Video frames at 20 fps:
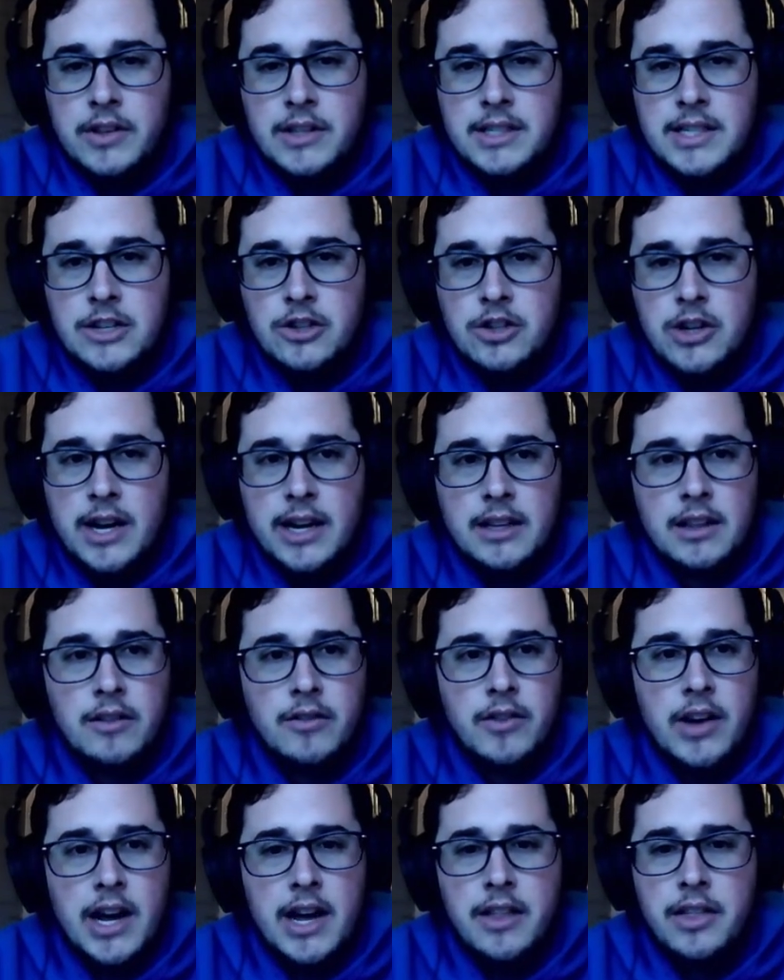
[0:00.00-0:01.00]
Sea Dragon
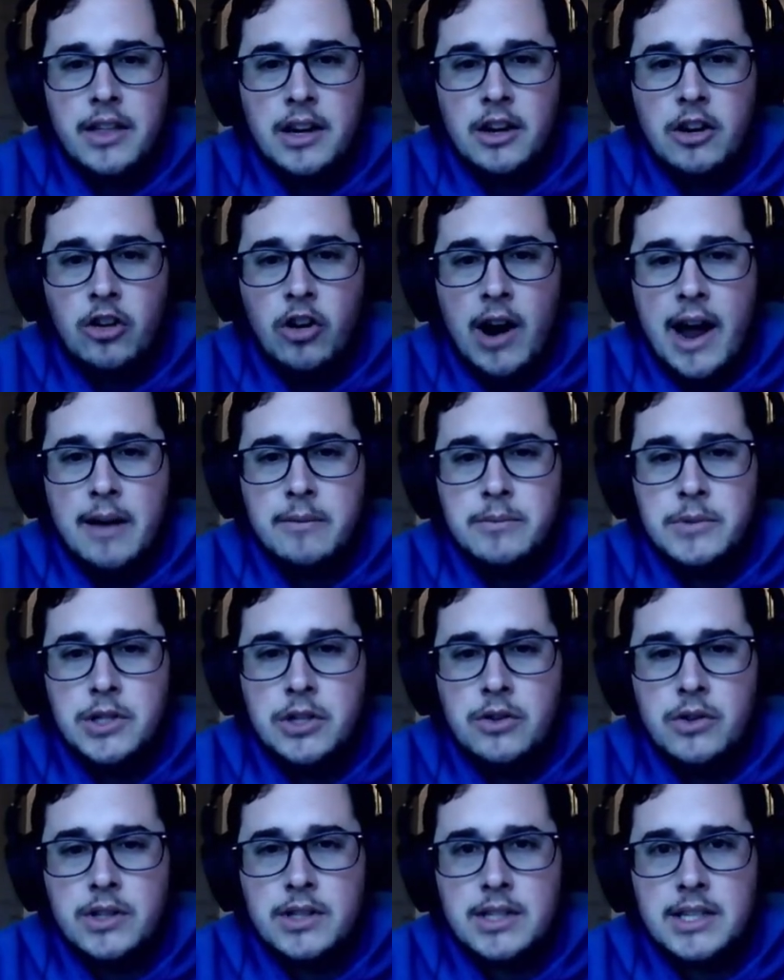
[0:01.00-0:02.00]
Leviathan
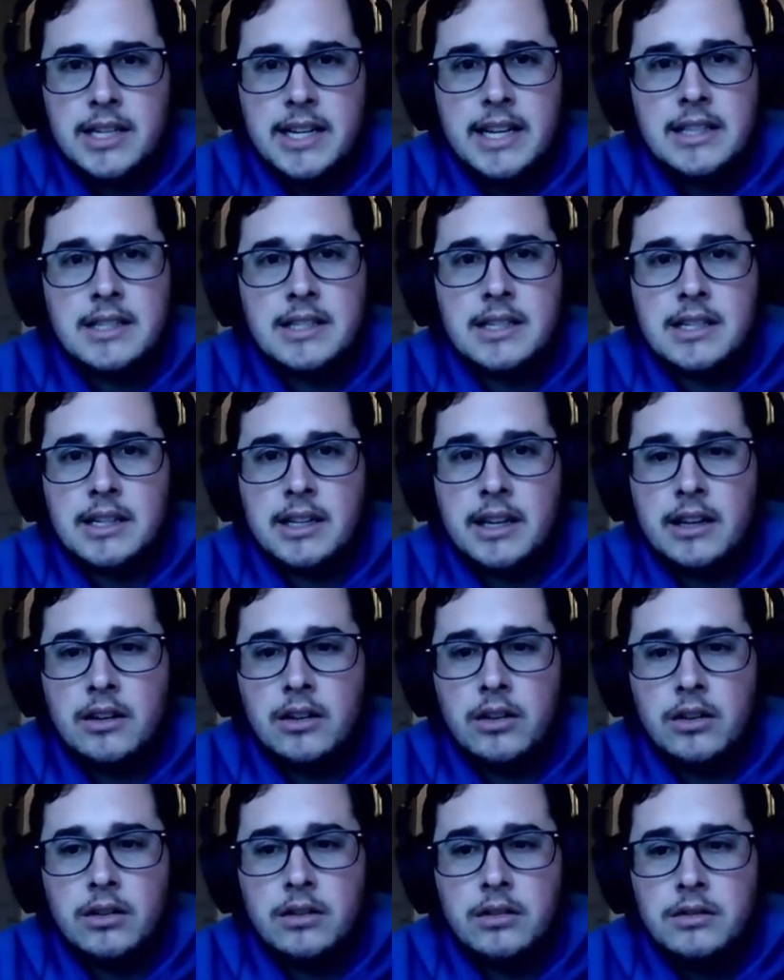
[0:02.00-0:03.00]
grabs you, it's an
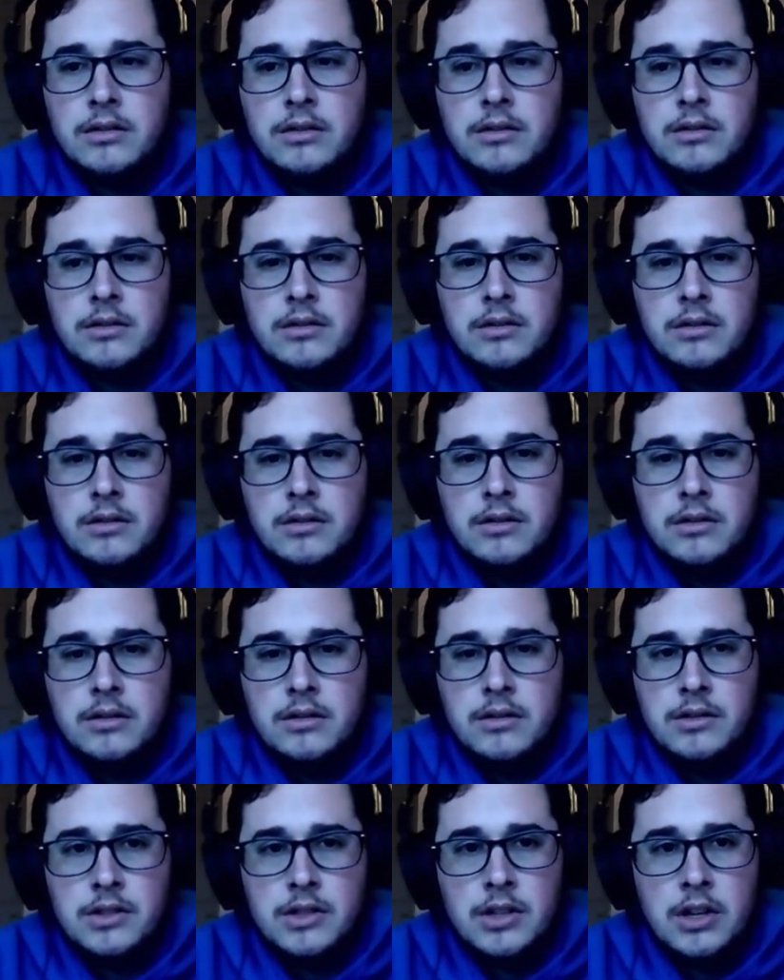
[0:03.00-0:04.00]
insta-kill.
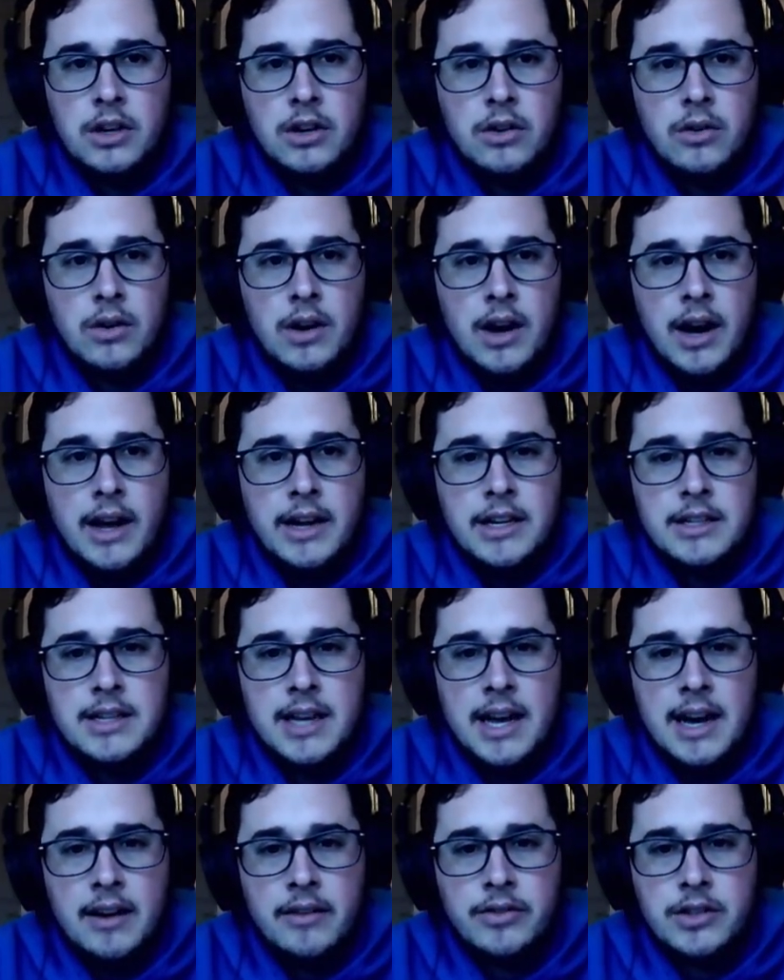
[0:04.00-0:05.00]
So I
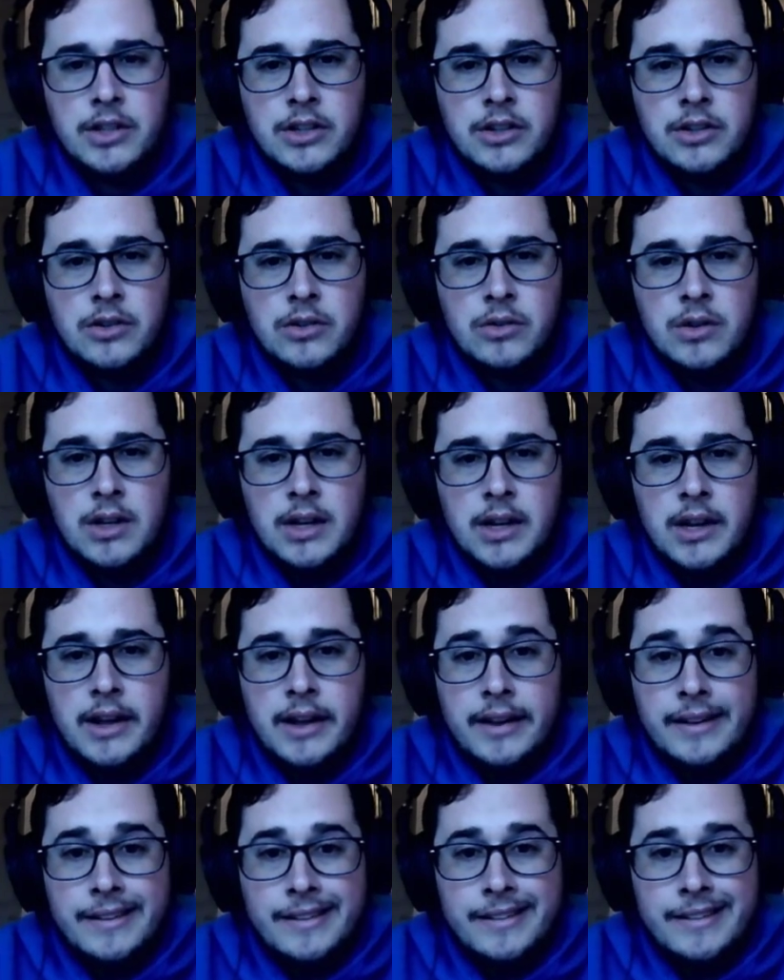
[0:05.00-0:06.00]
just have to
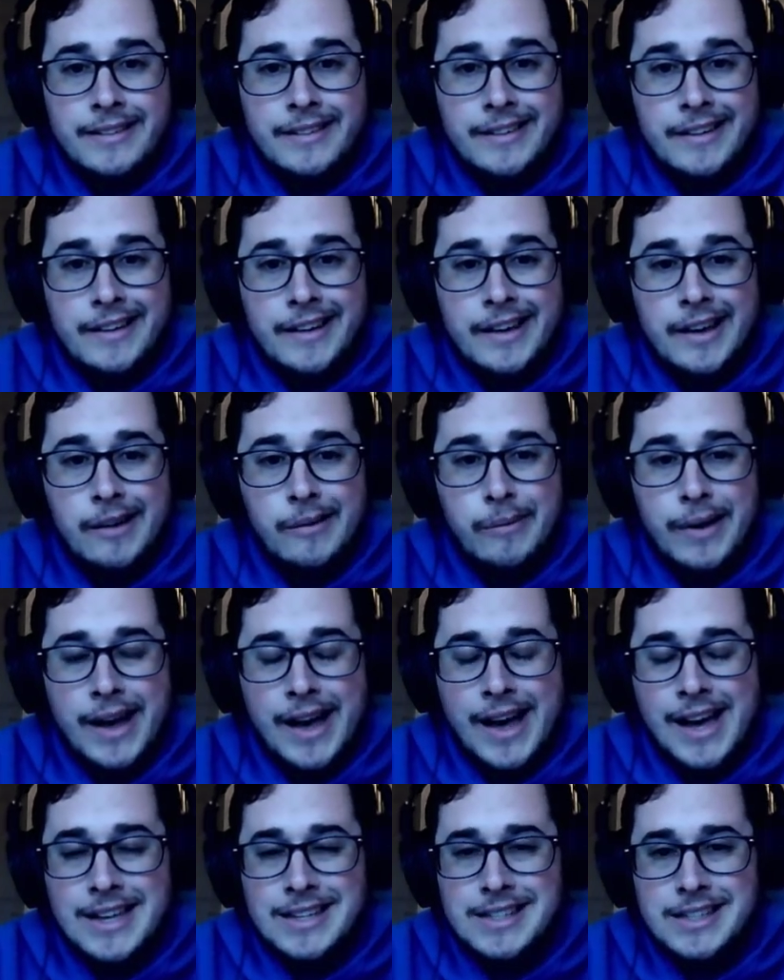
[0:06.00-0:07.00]
get
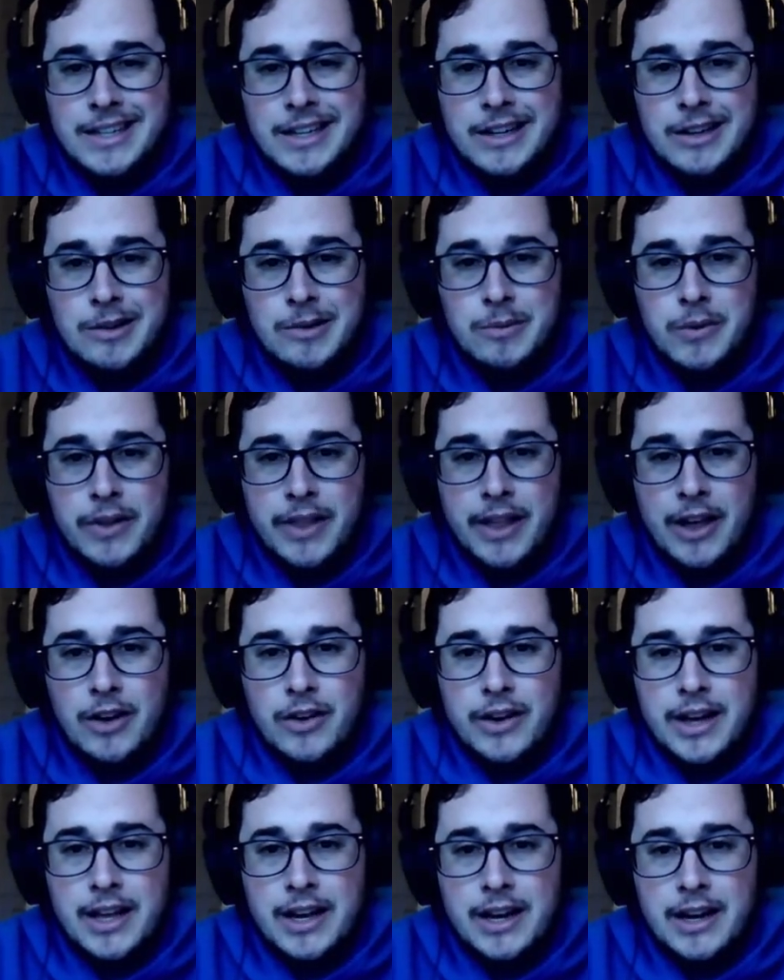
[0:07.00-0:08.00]
past him
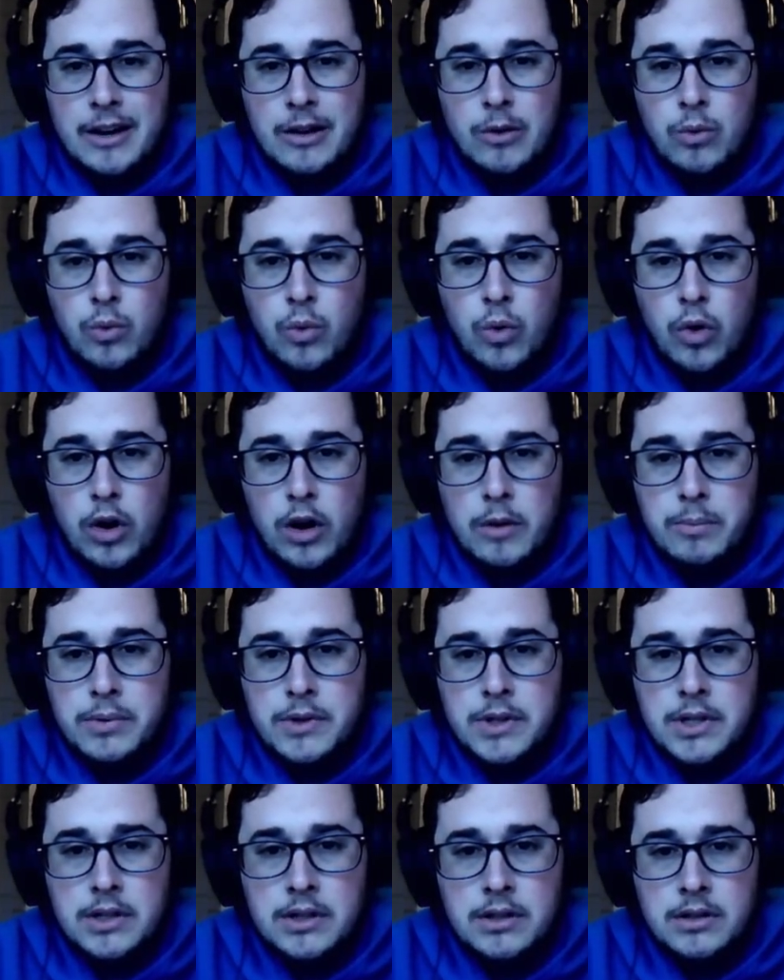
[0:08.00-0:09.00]
without getting
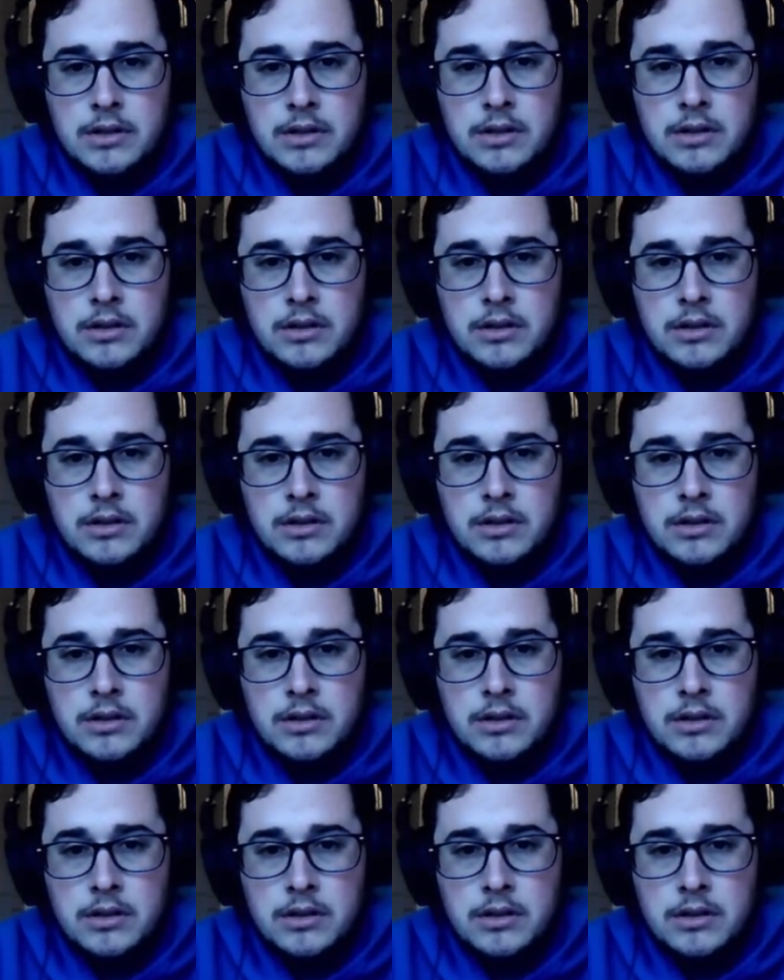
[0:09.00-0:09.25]
warped.